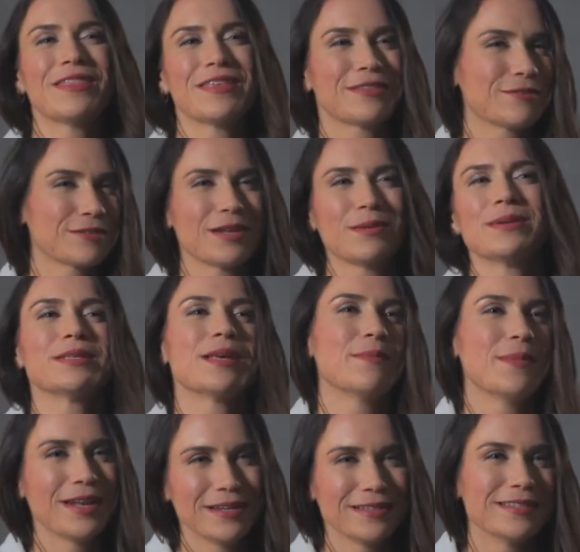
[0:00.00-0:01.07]
I think there's going to be
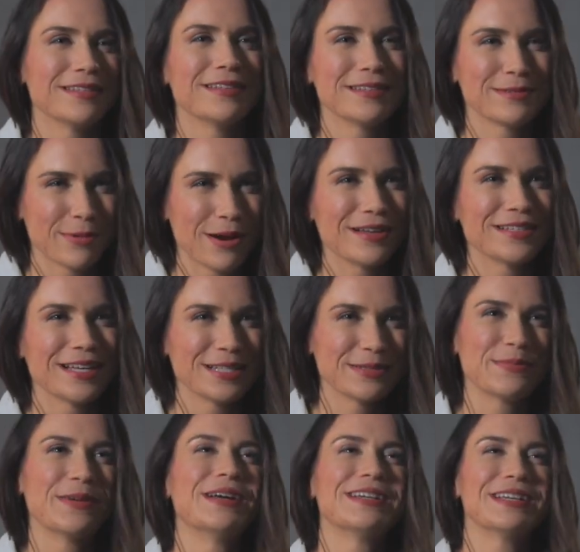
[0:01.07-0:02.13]
some edits in this
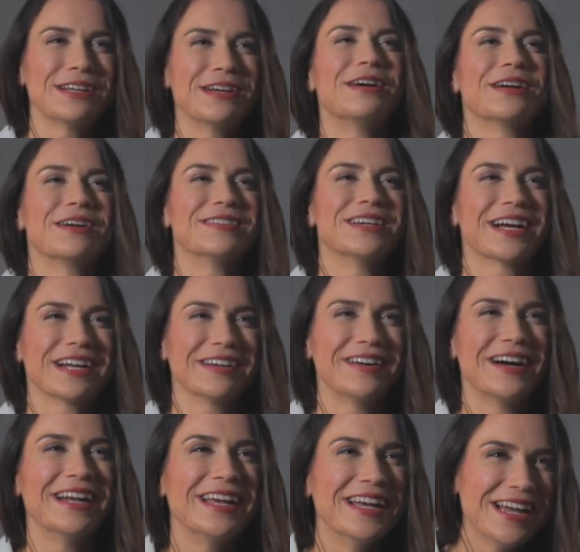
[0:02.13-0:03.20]
process, but you know what I'm talking
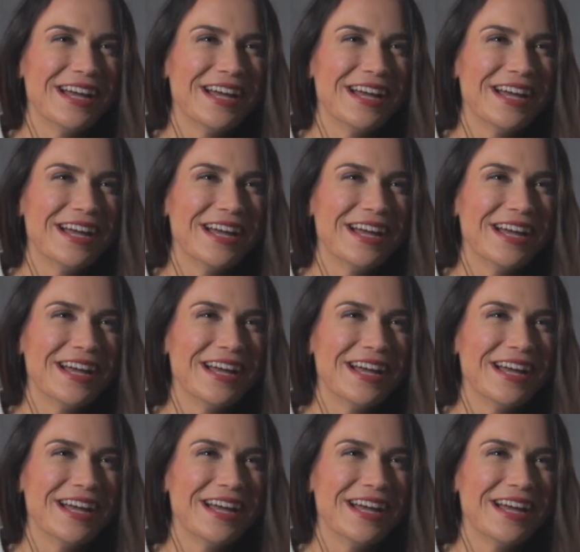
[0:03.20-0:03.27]
about.